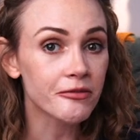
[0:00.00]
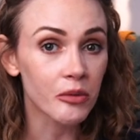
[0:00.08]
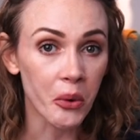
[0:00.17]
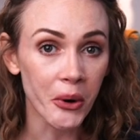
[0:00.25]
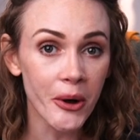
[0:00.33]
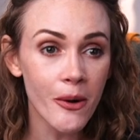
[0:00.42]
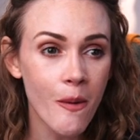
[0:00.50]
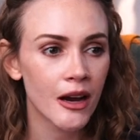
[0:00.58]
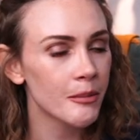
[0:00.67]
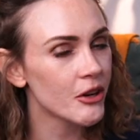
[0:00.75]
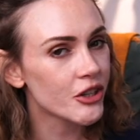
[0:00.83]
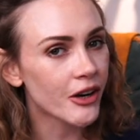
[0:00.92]
floral.
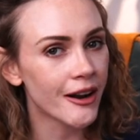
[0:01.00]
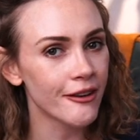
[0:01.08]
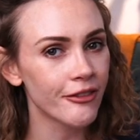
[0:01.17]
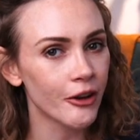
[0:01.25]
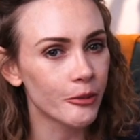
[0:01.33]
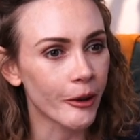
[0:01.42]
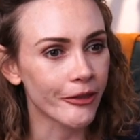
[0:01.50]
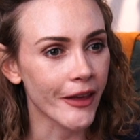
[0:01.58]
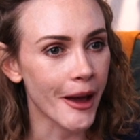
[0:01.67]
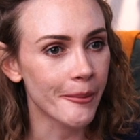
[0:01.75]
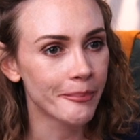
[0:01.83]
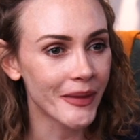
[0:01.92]
I'm not sure how I felt about
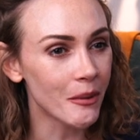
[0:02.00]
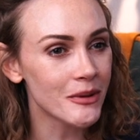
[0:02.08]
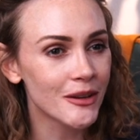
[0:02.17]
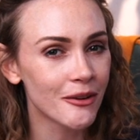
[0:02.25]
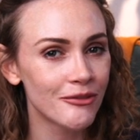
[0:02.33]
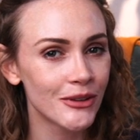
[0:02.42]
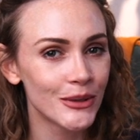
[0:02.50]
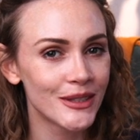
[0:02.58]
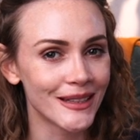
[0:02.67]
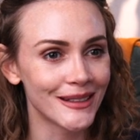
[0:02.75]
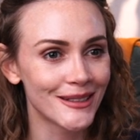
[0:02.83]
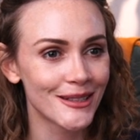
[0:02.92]
that. That was
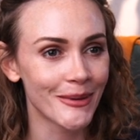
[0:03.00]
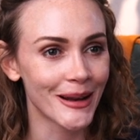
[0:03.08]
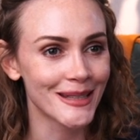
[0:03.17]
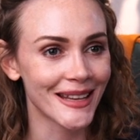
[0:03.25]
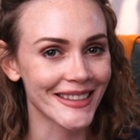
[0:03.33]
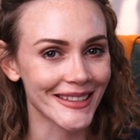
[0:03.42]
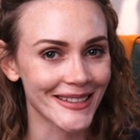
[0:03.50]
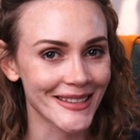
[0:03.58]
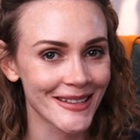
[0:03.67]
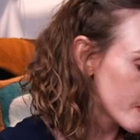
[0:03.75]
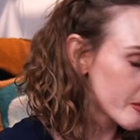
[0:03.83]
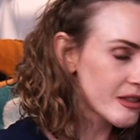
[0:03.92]
confusing to my
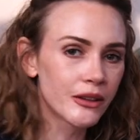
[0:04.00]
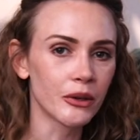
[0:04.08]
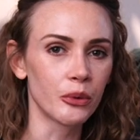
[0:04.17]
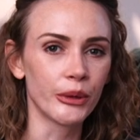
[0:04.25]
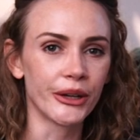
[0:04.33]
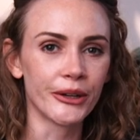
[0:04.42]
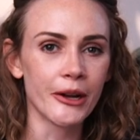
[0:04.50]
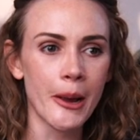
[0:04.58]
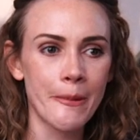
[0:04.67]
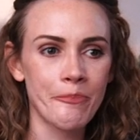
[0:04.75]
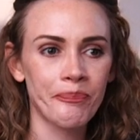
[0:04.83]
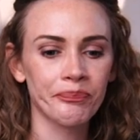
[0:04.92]
senses. That was a little weird.
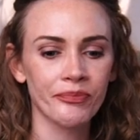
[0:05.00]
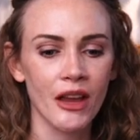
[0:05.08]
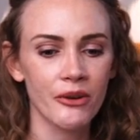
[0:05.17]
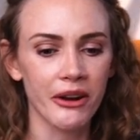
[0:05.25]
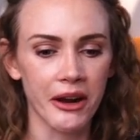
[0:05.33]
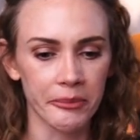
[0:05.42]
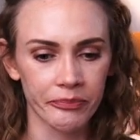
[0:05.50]
Okay.